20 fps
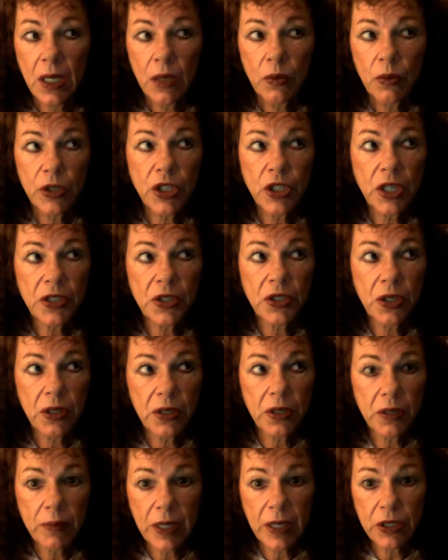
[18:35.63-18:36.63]
which I
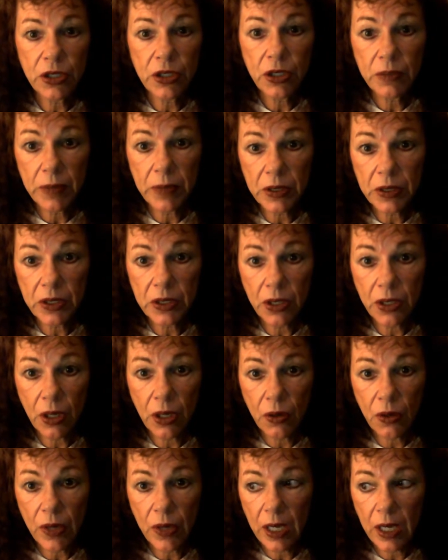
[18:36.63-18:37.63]
started about 2 months
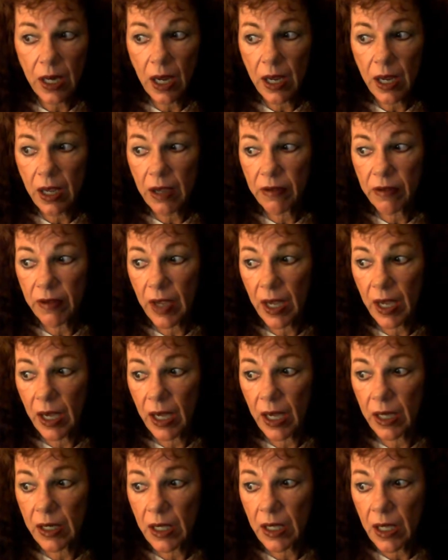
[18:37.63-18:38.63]
ago, and I have
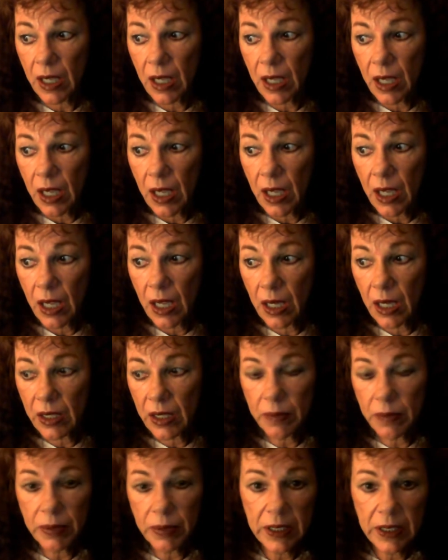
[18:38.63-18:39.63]
had a
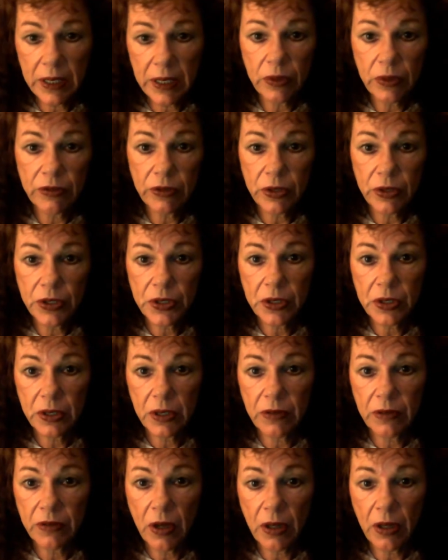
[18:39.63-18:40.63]
complete
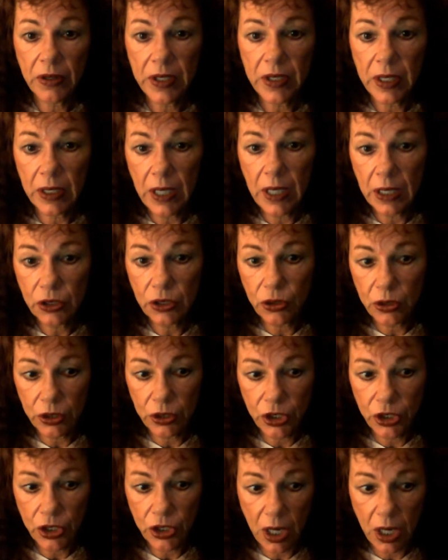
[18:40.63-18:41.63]
reversal of all the electrical
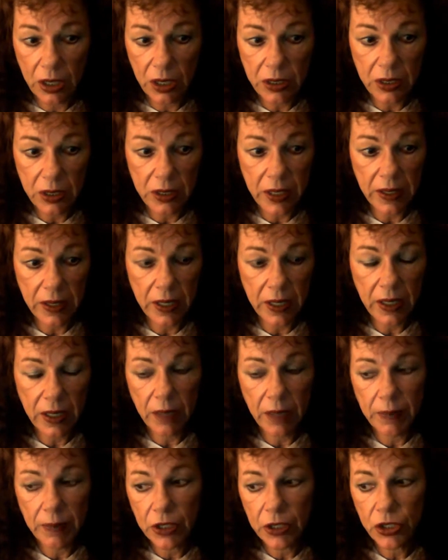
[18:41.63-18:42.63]
shocks, as I think
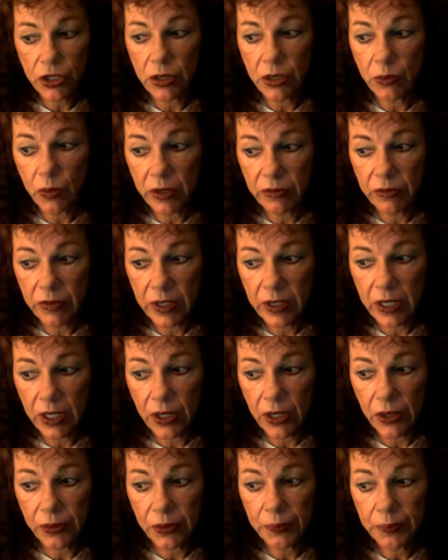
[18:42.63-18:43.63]
I mentioned in one
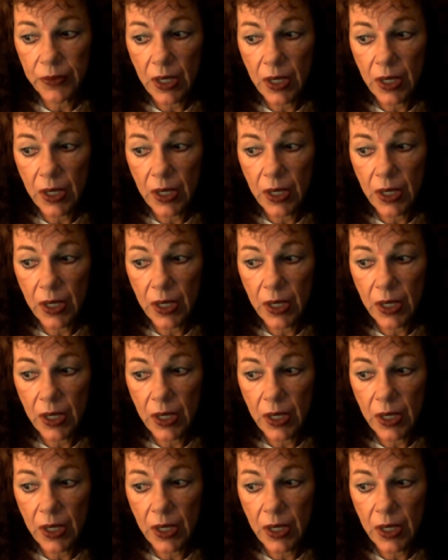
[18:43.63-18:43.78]
video.